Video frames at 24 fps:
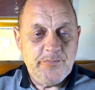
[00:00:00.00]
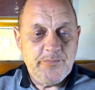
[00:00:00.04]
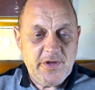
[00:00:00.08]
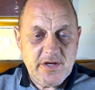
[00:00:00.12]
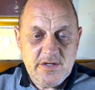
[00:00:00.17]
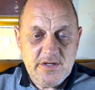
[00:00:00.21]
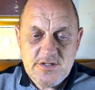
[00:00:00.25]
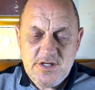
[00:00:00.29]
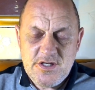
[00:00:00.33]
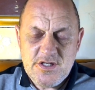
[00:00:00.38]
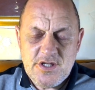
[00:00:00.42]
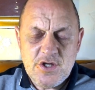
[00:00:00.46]

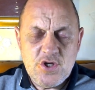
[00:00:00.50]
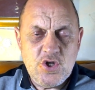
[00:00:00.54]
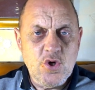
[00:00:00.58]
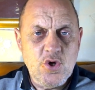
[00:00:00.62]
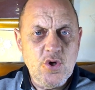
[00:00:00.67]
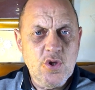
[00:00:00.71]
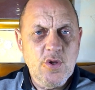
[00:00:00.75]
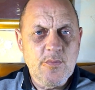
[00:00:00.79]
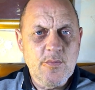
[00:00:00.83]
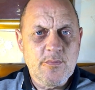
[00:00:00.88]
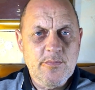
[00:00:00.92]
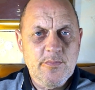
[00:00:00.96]
Just assure
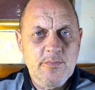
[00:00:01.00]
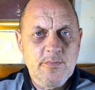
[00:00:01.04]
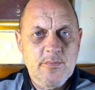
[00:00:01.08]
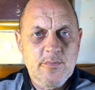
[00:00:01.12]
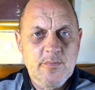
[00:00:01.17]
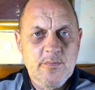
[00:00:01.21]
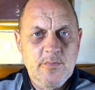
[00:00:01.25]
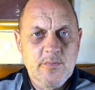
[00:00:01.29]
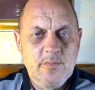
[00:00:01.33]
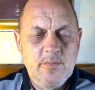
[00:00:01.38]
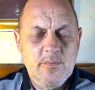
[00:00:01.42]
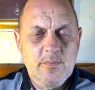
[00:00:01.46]
them.
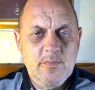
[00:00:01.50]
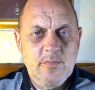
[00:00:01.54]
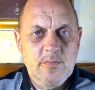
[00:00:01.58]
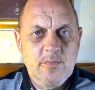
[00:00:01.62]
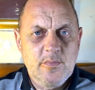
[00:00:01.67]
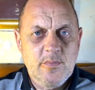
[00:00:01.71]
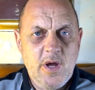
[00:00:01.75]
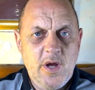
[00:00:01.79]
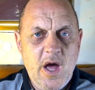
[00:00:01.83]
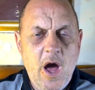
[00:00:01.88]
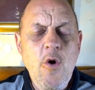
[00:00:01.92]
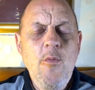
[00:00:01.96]

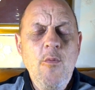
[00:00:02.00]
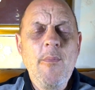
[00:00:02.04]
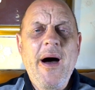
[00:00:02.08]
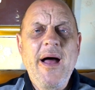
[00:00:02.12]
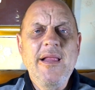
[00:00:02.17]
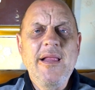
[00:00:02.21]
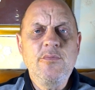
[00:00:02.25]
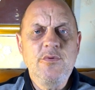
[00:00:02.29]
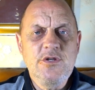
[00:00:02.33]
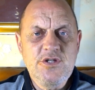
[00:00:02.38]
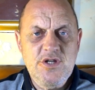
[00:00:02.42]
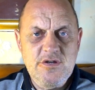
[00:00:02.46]
How bad
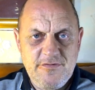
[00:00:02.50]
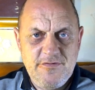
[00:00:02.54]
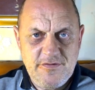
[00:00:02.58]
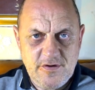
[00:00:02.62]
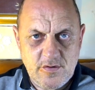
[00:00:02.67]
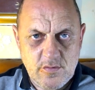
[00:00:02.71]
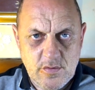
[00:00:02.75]
would you feel